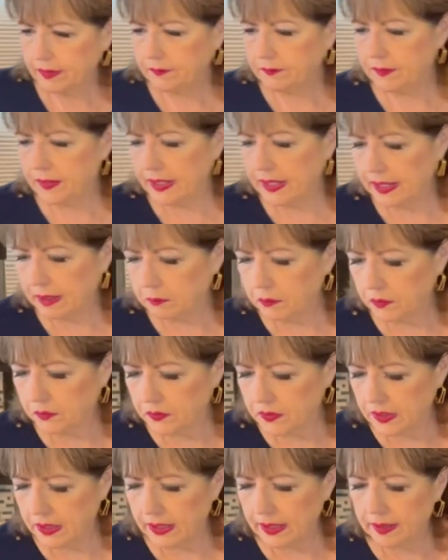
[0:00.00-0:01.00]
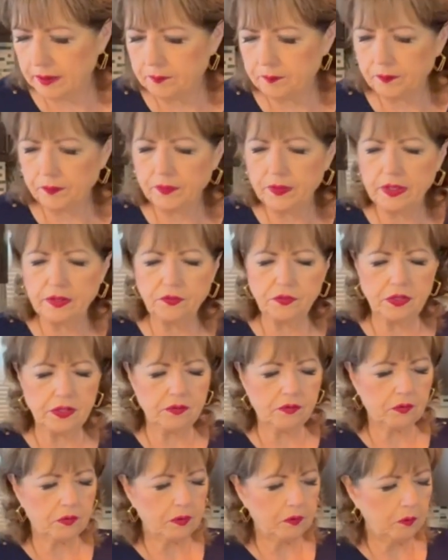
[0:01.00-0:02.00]
Then I'm going to take, this
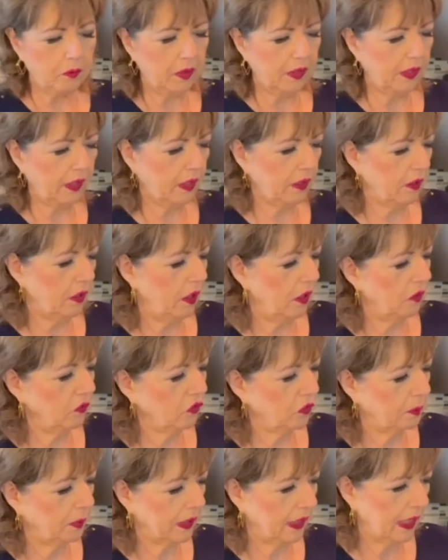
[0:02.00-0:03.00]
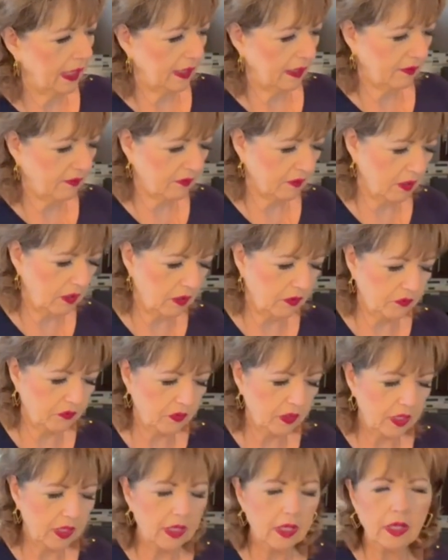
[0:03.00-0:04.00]
is what they call spaghetti
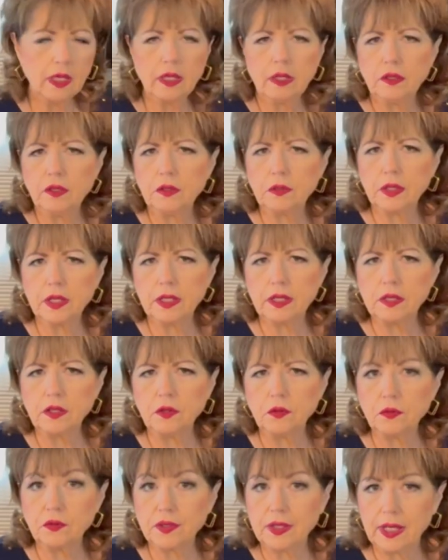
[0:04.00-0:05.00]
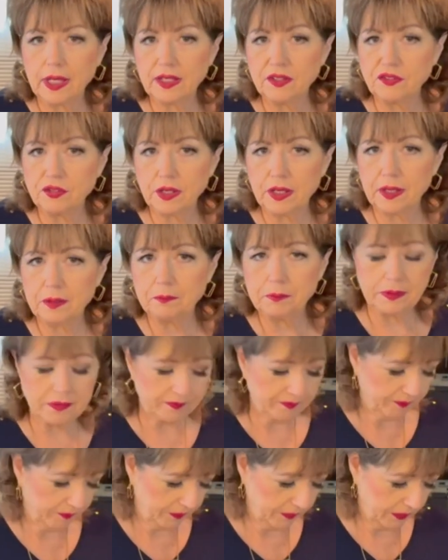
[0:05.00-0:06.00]
sauce. You can use ketchup,
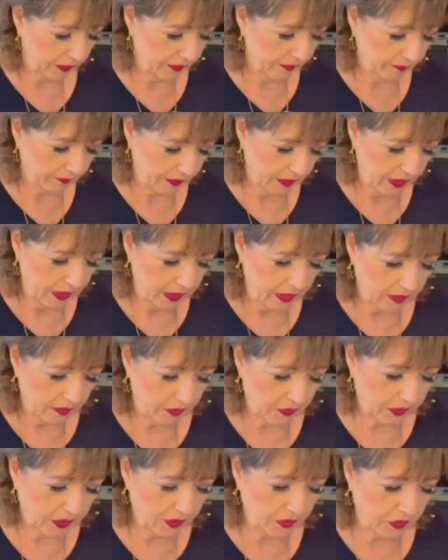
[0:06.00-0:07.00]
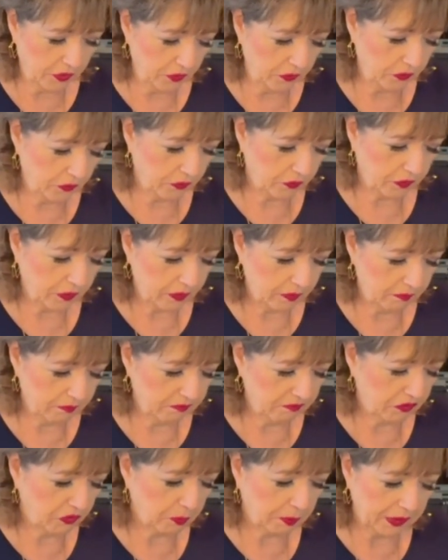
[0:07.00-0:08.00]
you can use
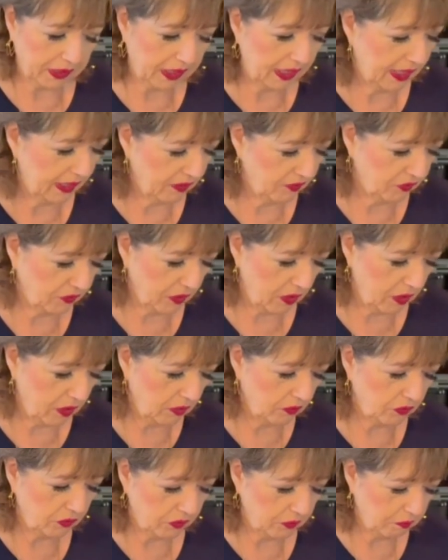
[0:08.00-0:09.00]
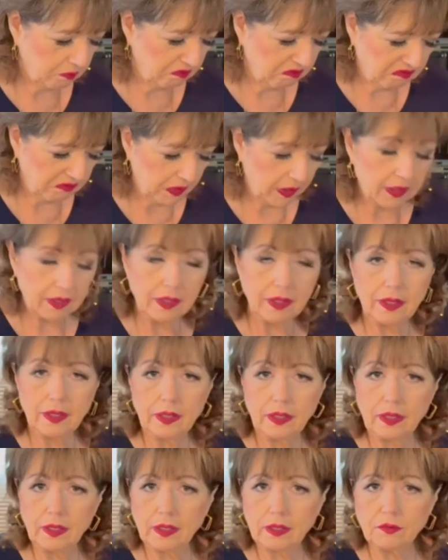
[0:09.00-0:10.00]
spaghetti sauce,
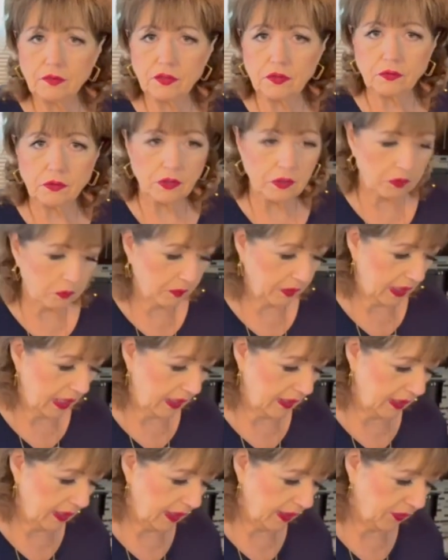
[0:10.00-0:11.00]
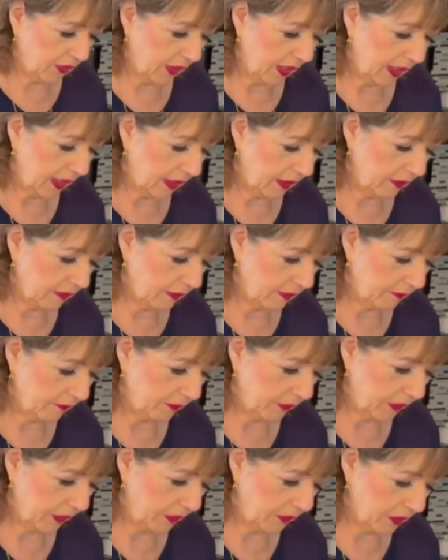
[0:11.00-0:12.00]
and it's just good without anything.
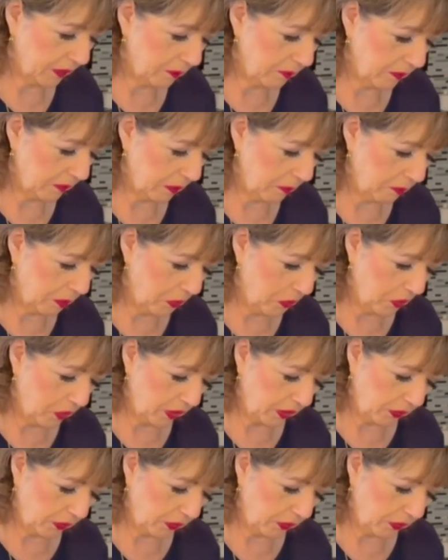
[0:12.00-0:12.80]
You can pour